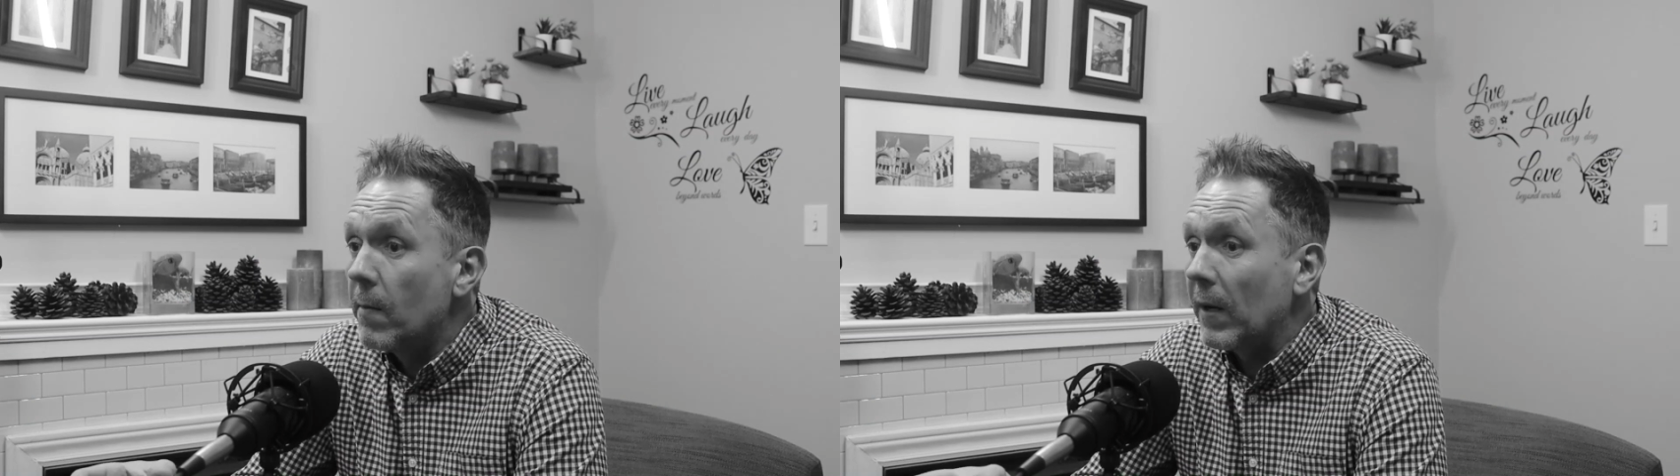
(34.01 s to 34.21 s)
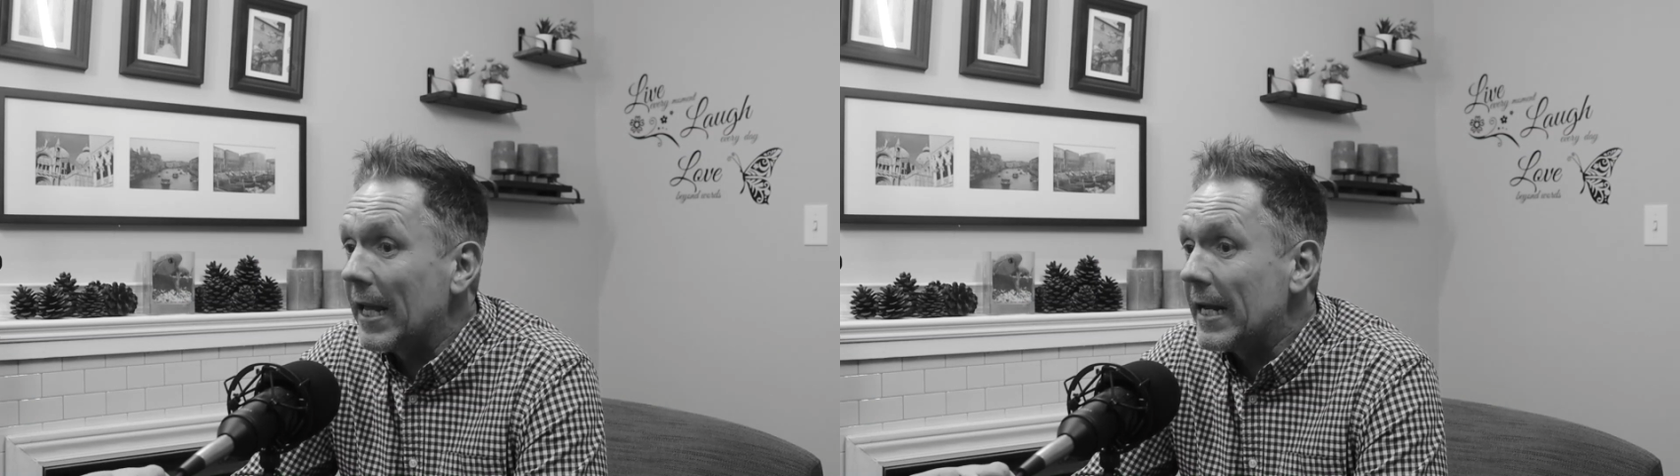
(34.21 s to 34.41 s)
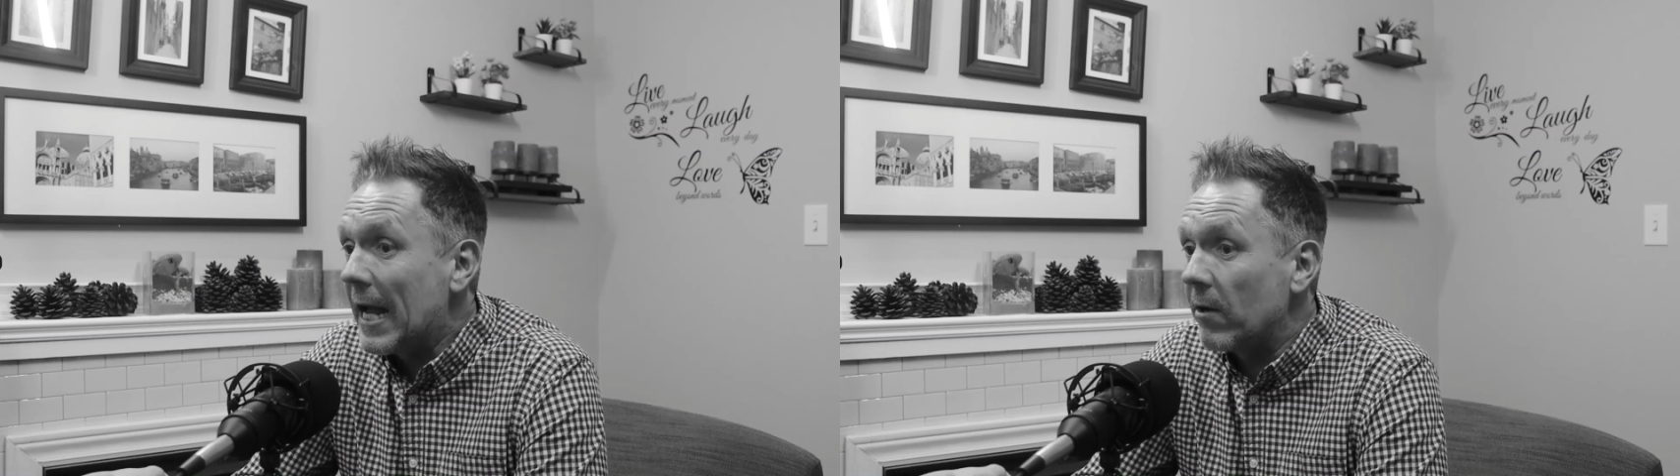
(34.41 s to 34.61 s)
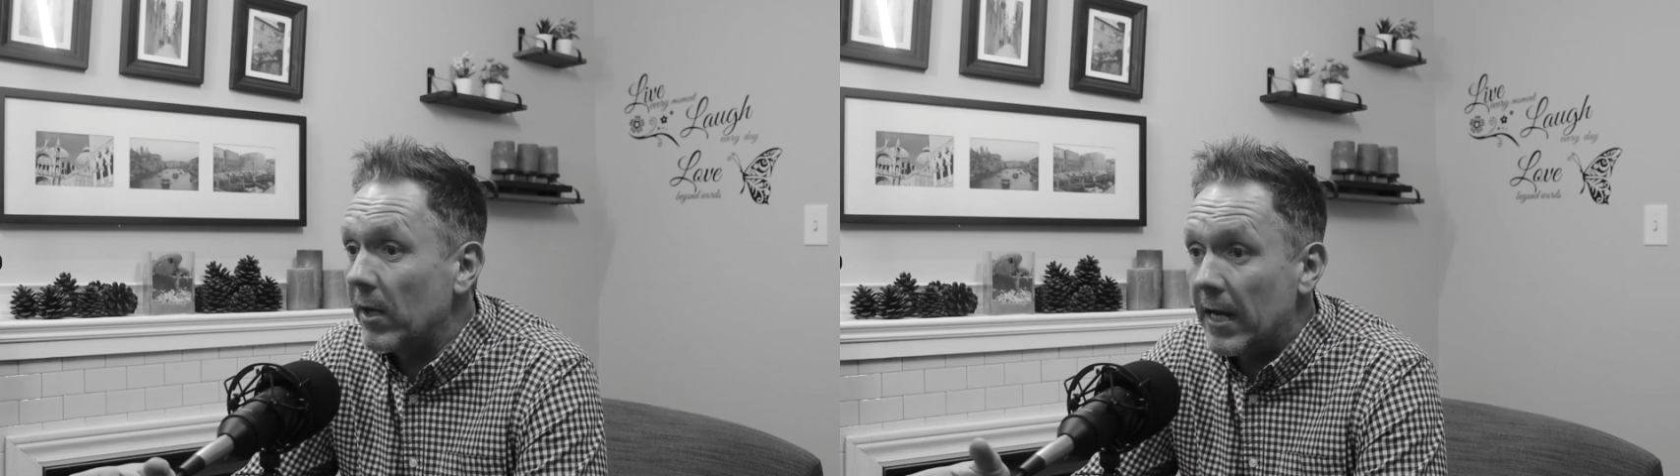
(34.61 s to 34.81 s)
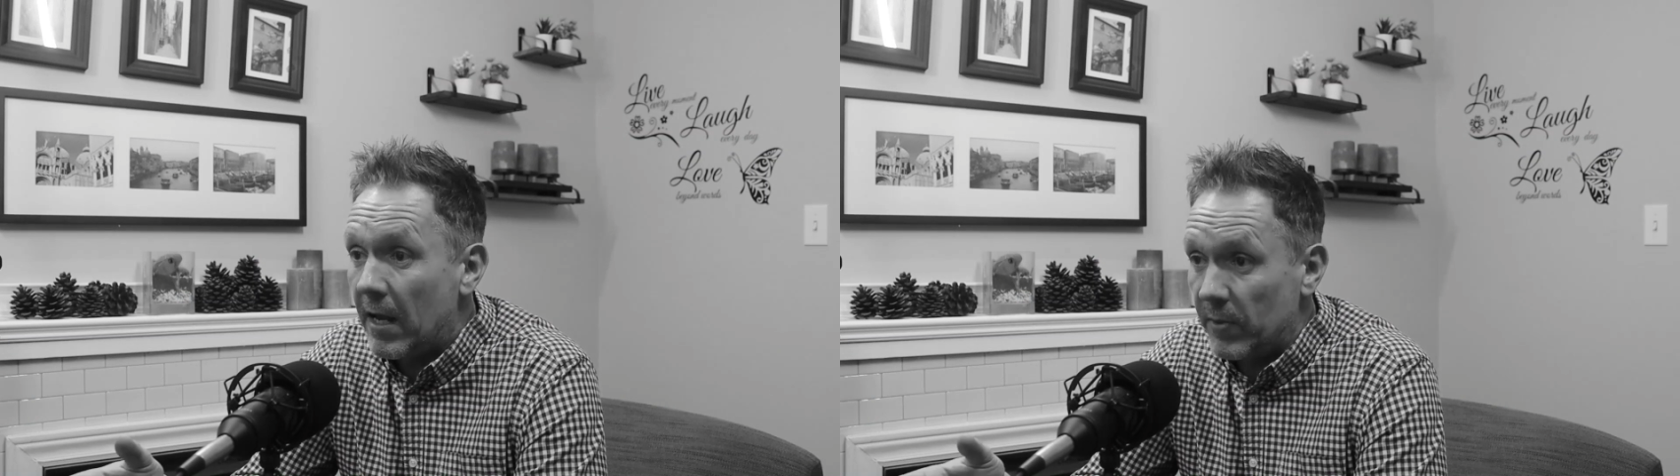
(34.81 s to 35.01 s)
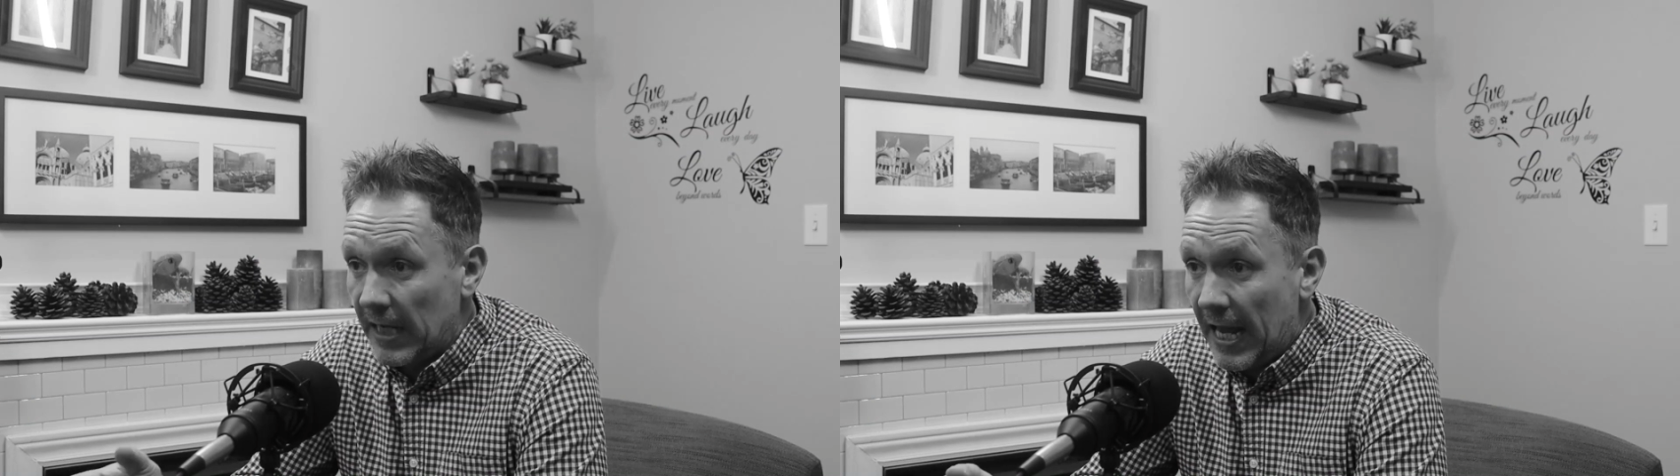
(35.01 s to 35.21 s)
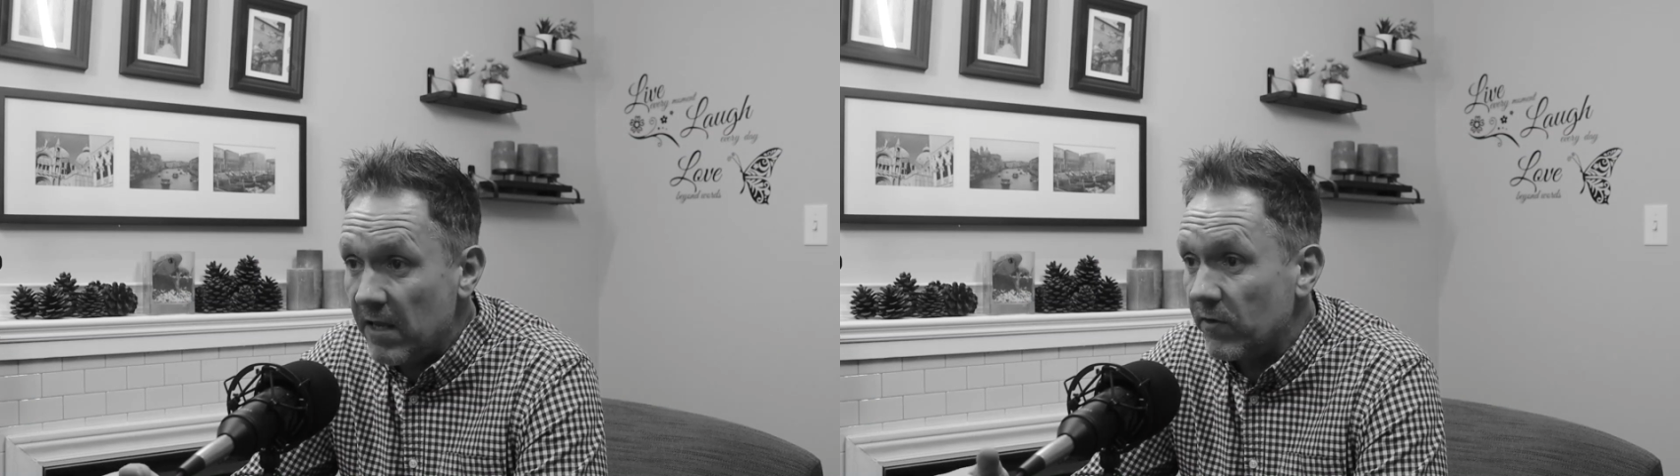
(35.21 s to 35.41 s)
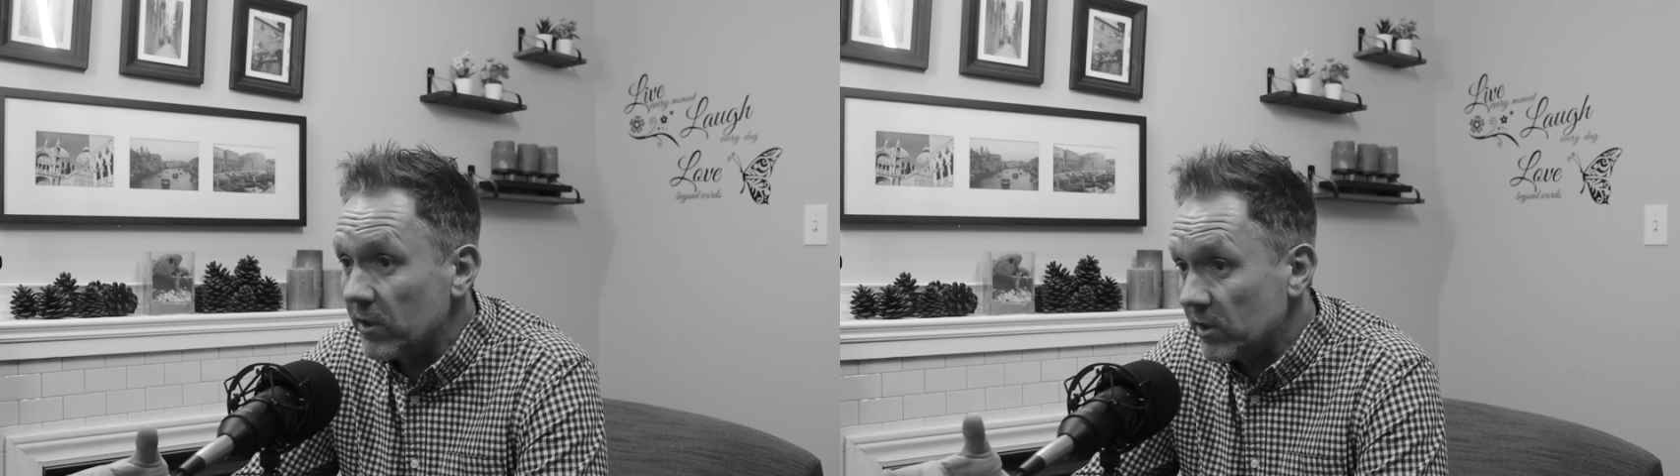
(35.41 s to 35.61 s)
played out in our
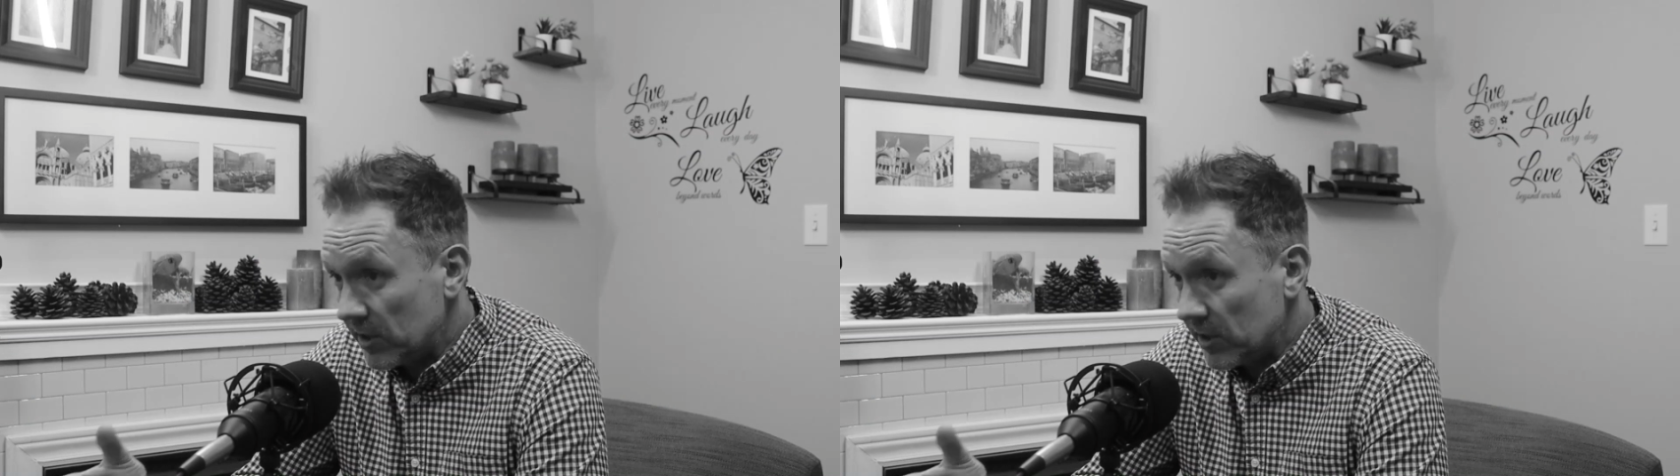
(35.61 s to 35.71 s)
behaviours